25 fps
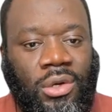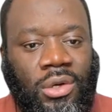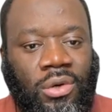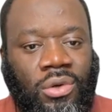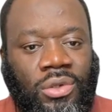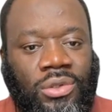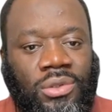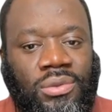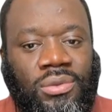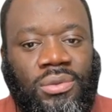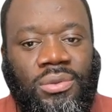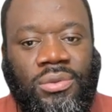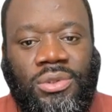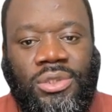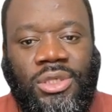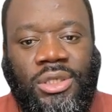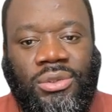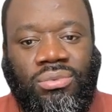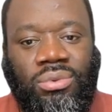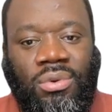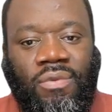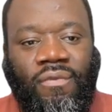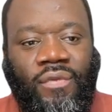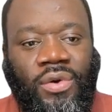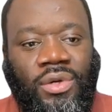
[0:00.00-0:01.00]
on
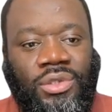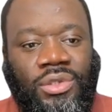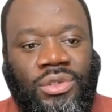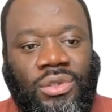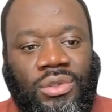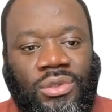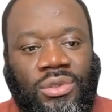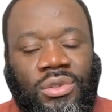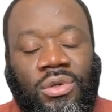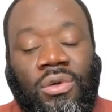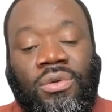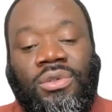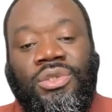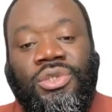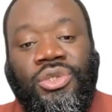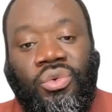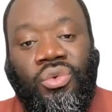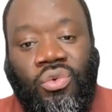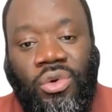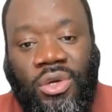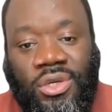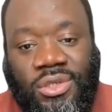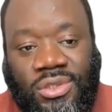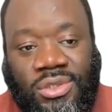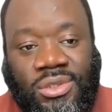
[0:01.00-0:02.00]
network functions on
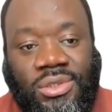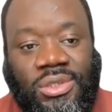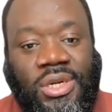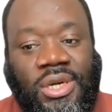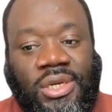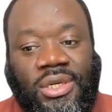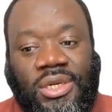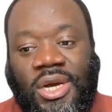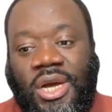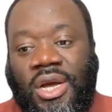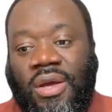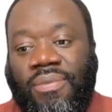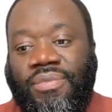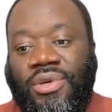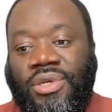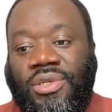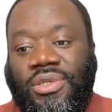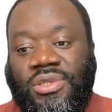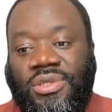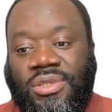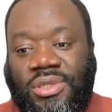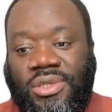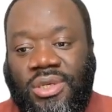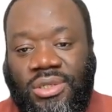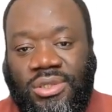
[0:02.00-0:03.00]
requests that are
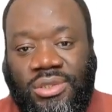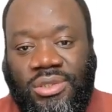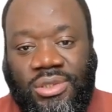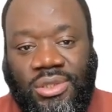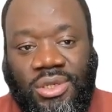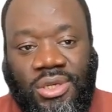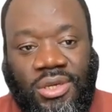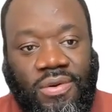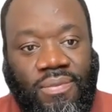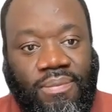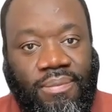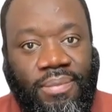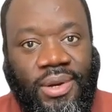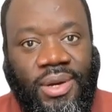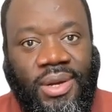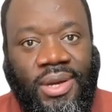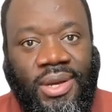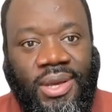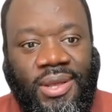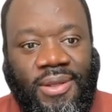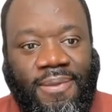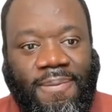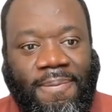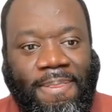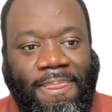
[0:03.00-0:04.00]
being sent in
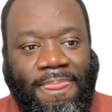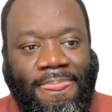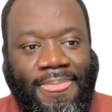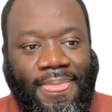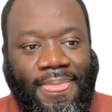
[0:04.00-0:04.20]
by